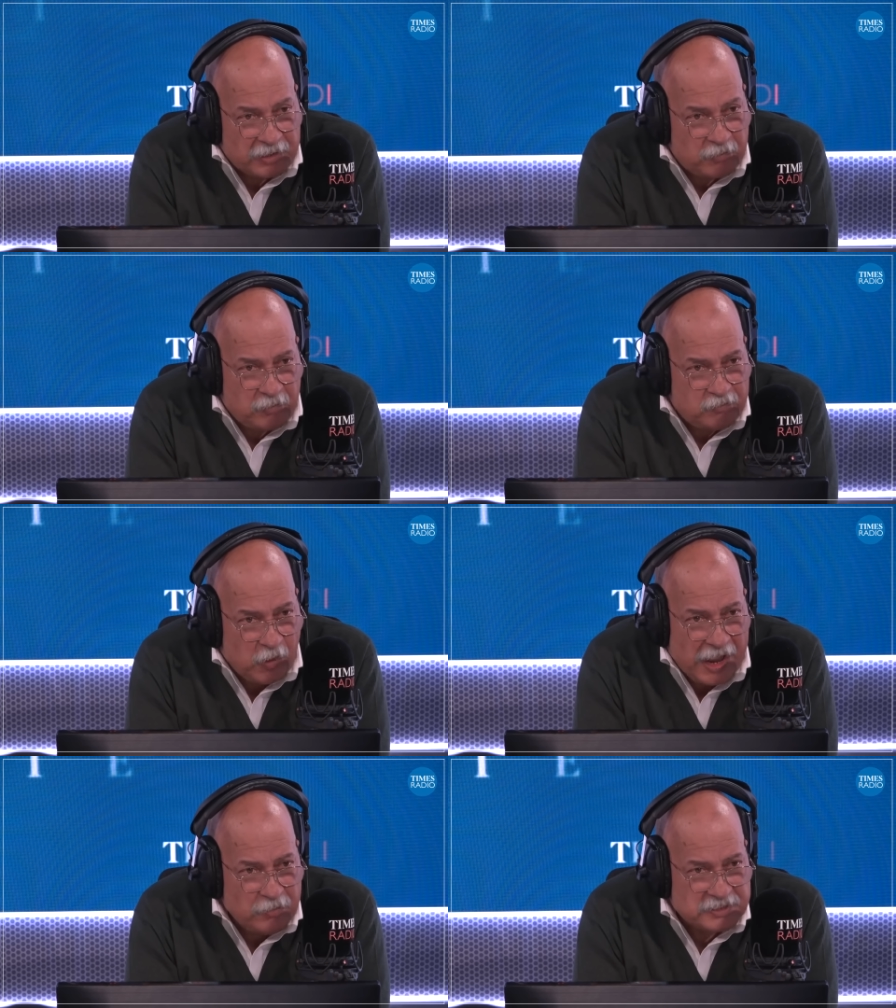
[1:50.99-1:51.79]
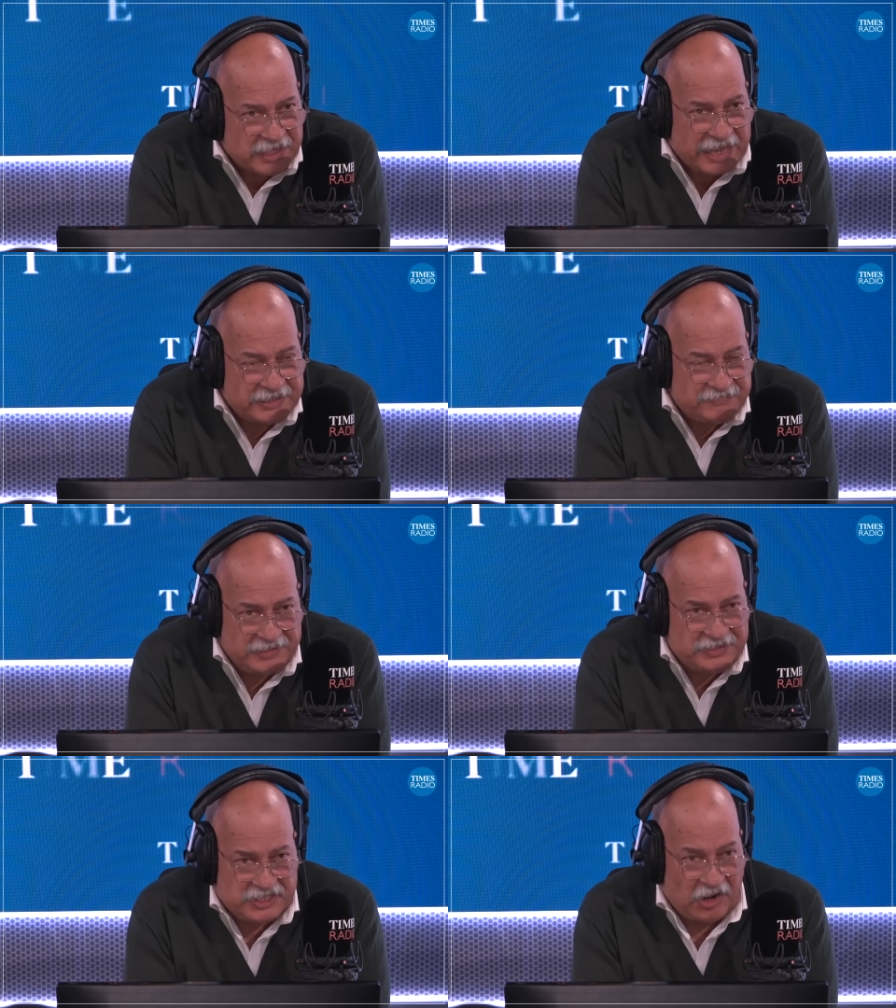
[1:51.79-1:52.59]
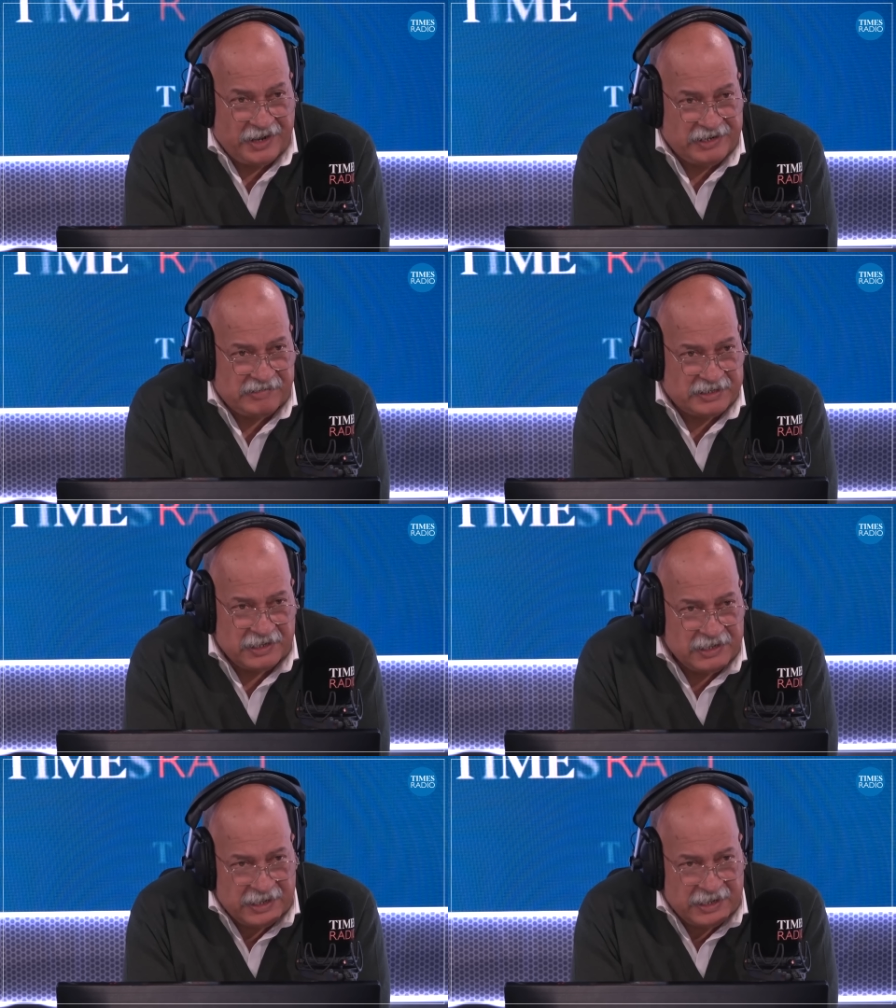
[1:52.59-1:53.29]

And where was that in, in China, in